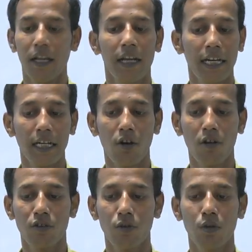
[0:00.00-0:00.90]
it
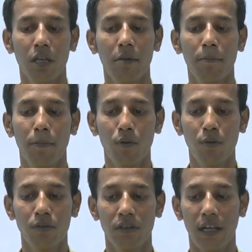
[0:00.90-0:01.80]
also
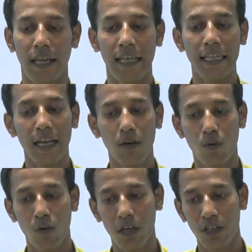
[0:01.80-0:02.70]
improves the area
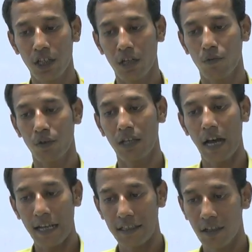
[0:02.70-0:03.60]
correlation with the
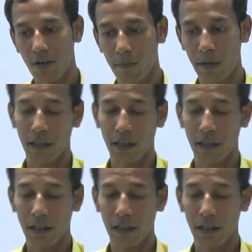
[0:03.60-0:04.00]
IC compiler.